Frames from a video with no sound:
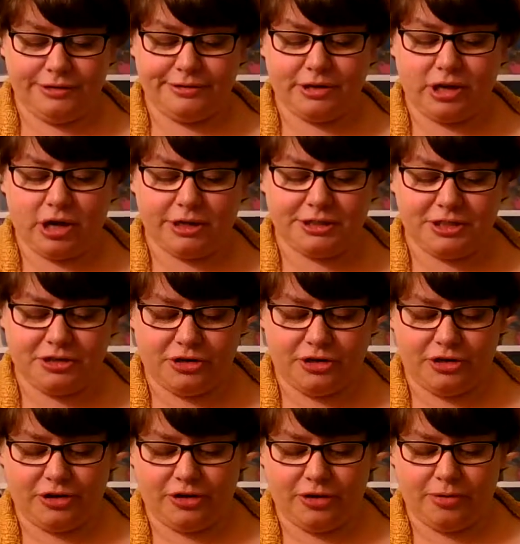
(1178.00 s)
talk to
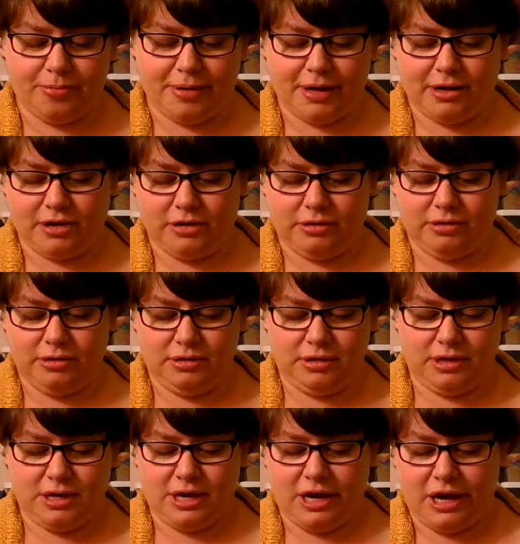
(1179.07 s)
her about
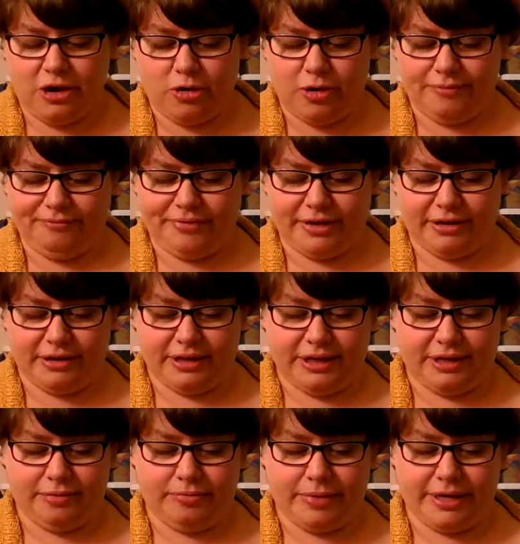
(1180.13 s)
how I'm
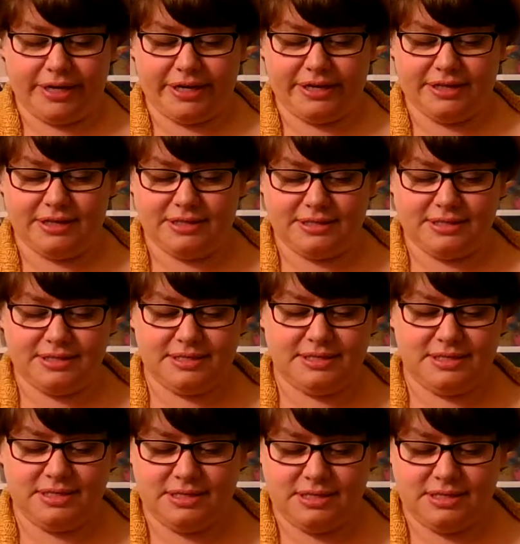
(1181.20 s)
feeling because